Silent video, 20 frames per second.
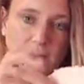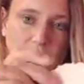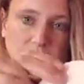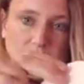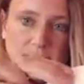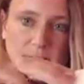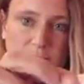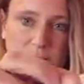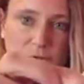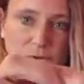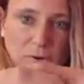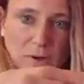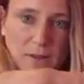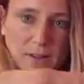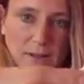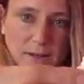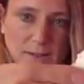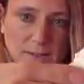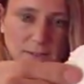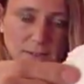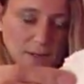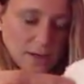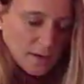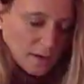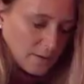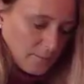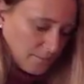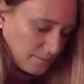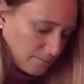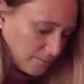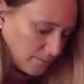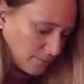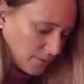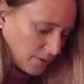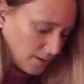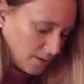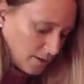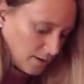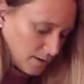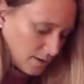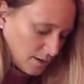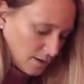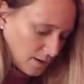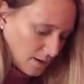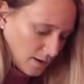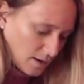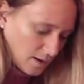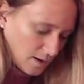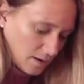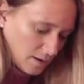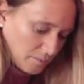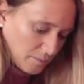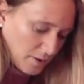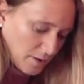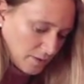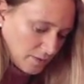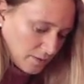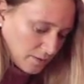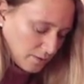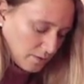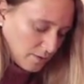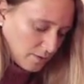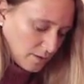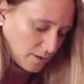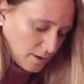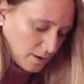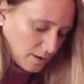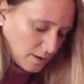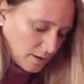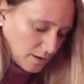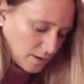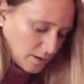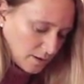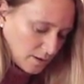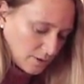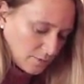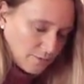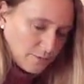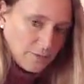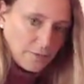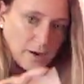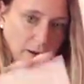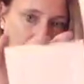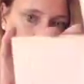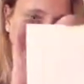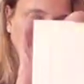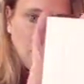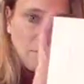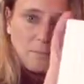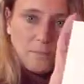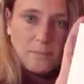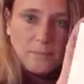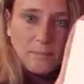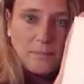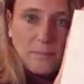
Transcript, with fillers: There's some doilies there. Um, a little uh, frame.